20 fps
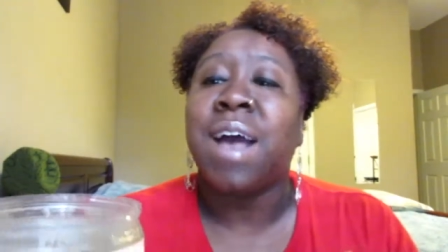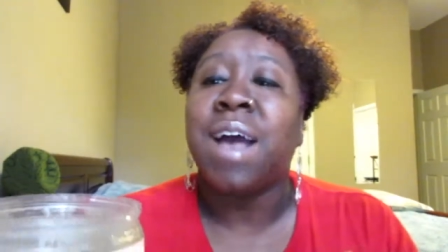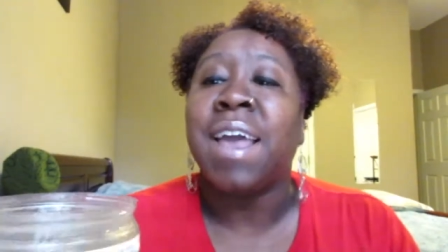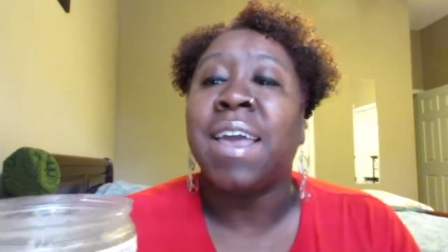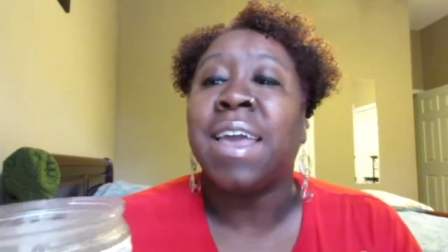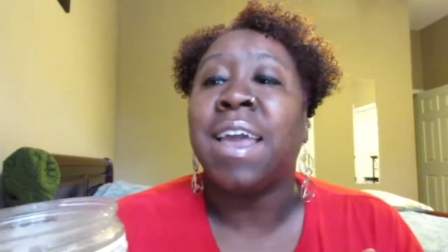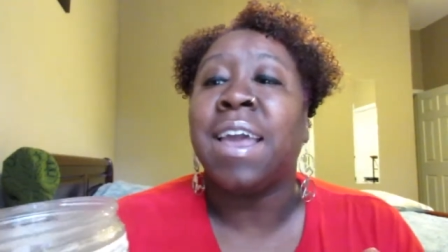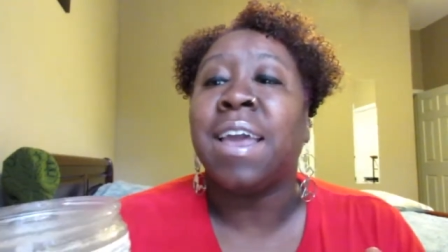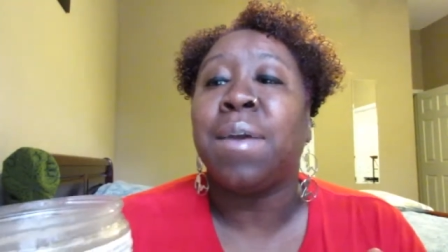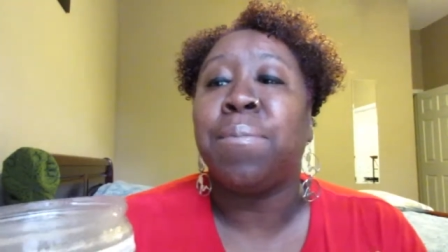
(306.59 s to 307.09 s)
I
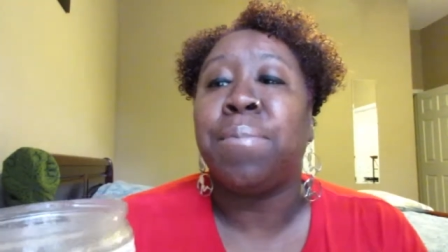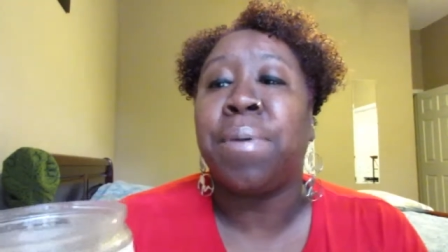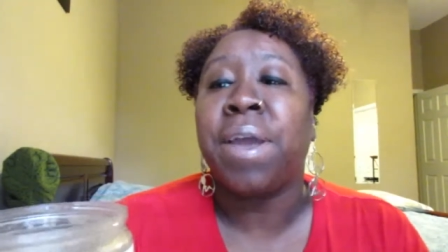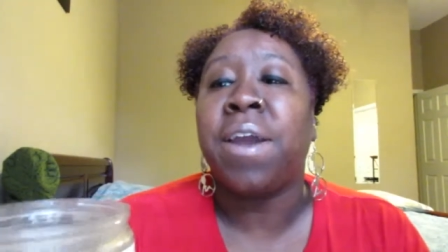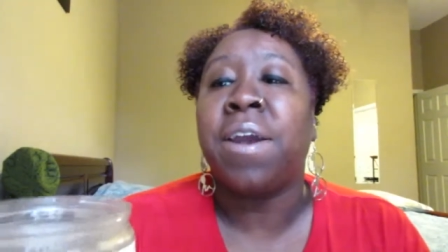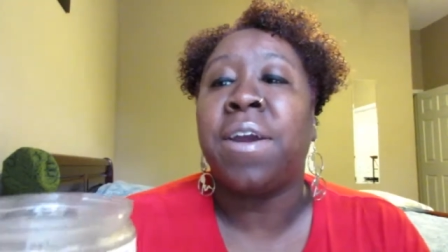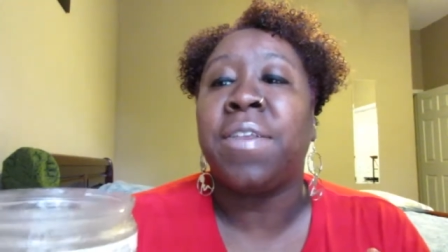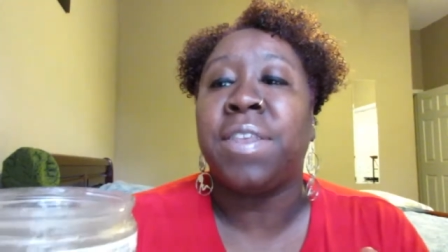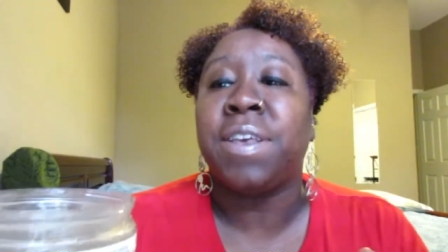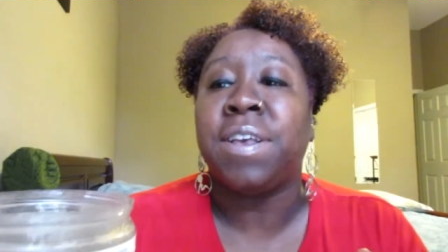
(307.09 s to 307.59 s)
can
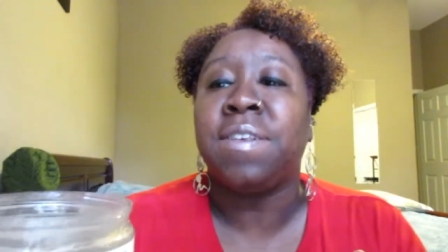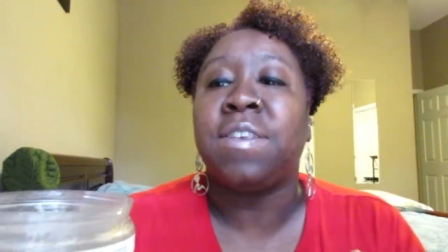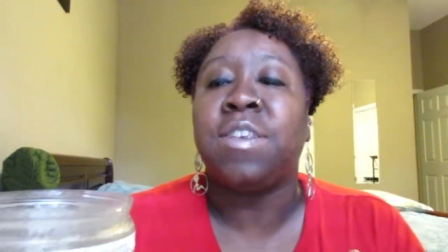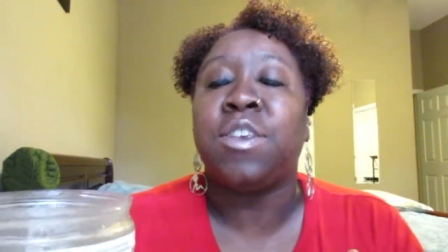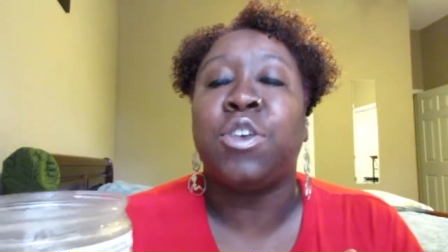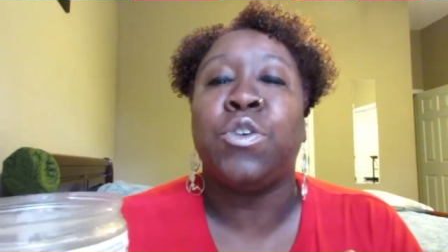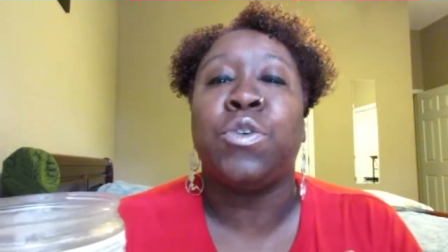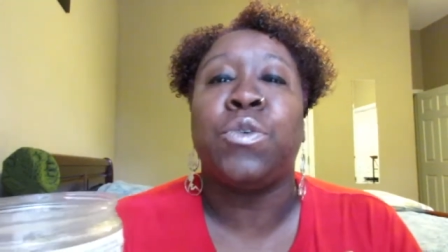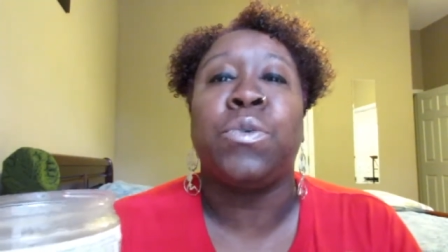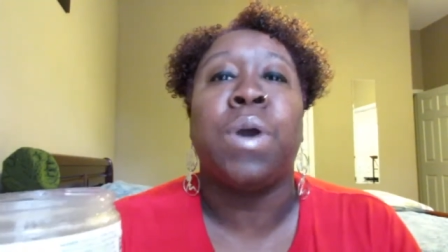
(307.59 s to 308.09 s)
compare this
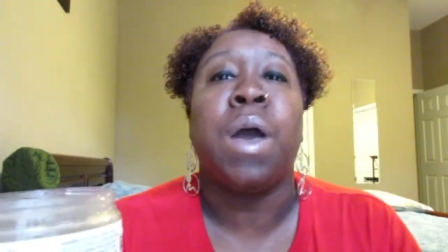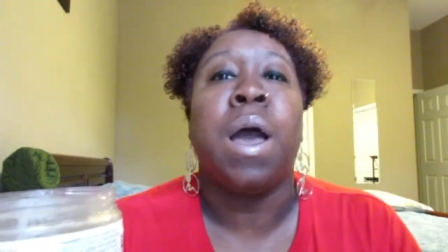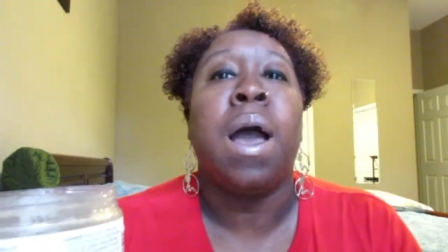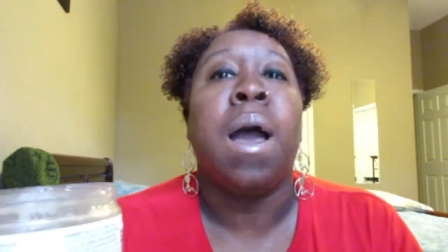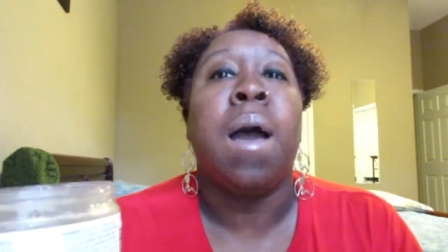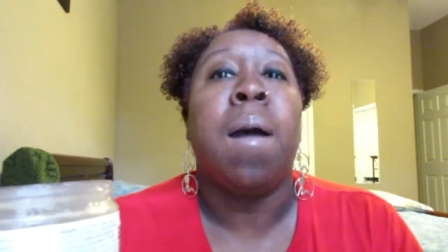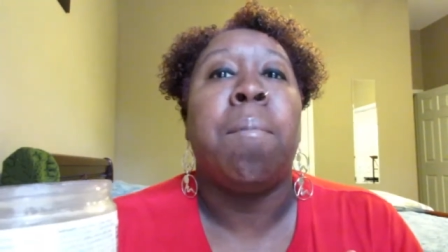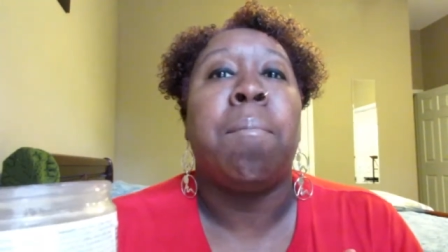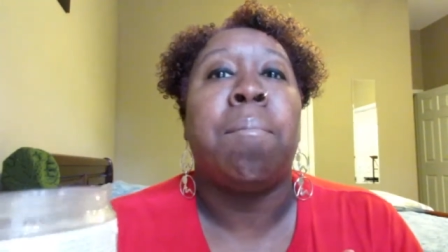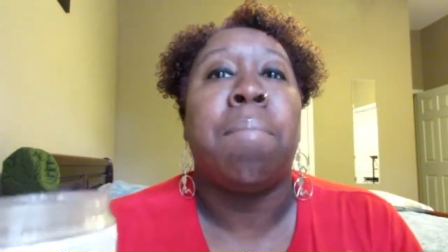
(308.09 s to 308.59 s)
to
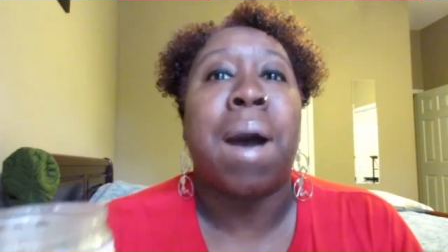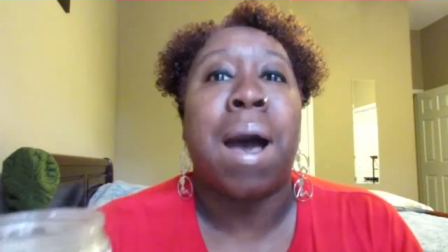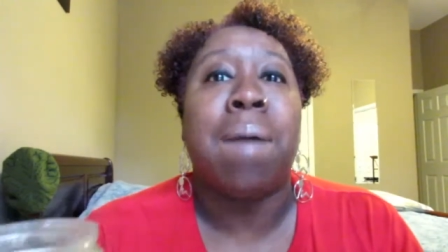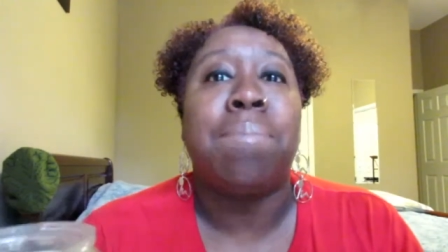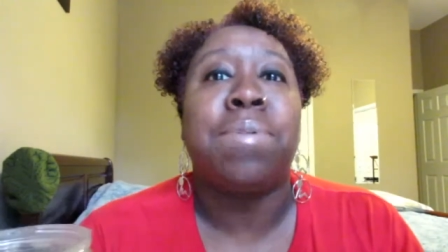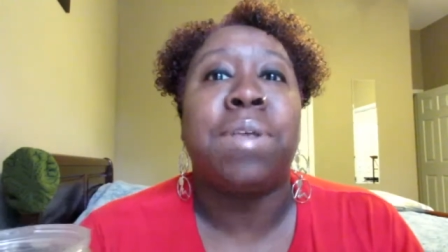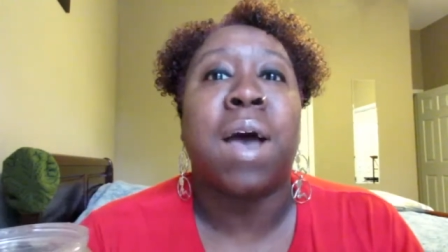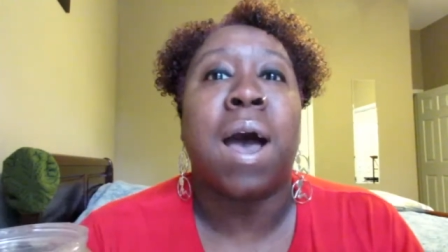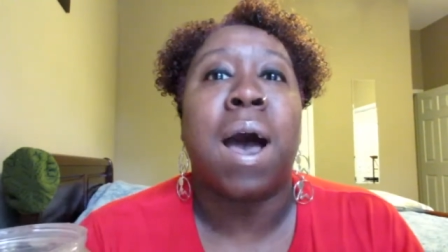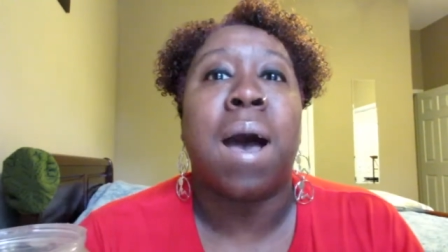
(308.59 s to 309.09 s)

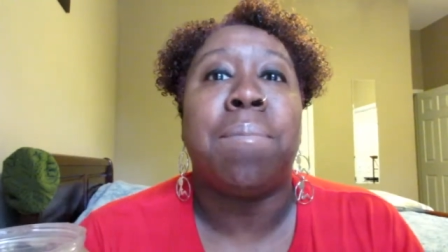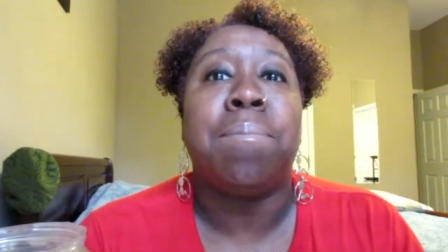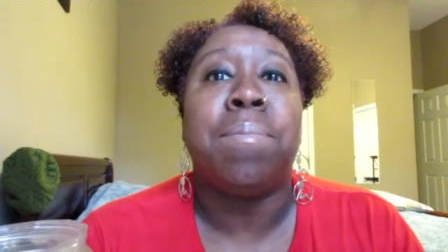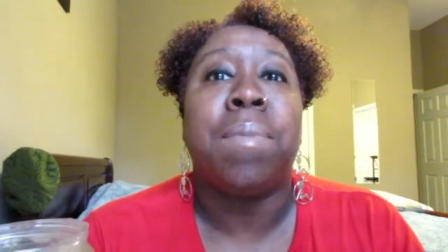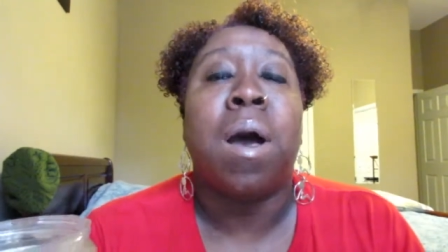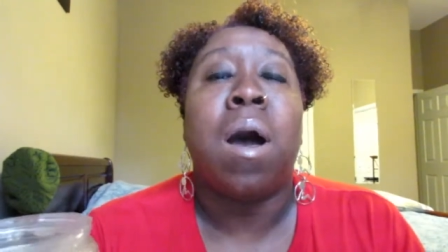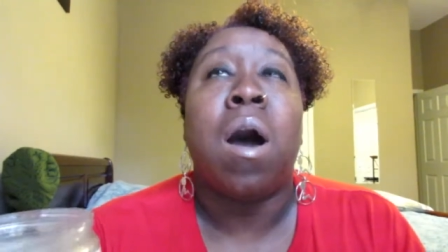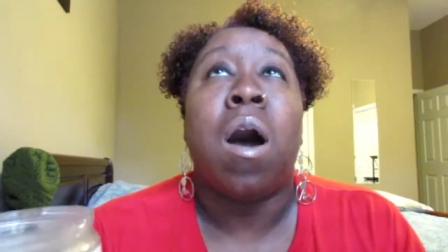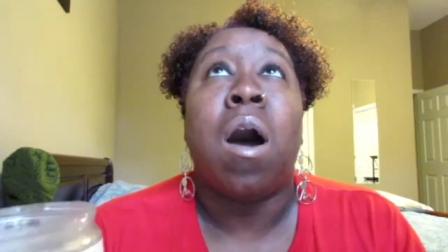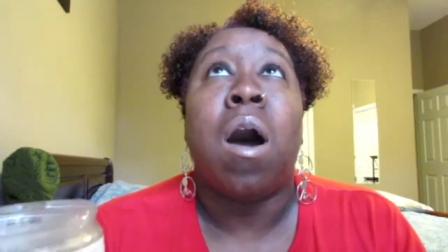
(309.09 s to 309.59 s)
Mop Top.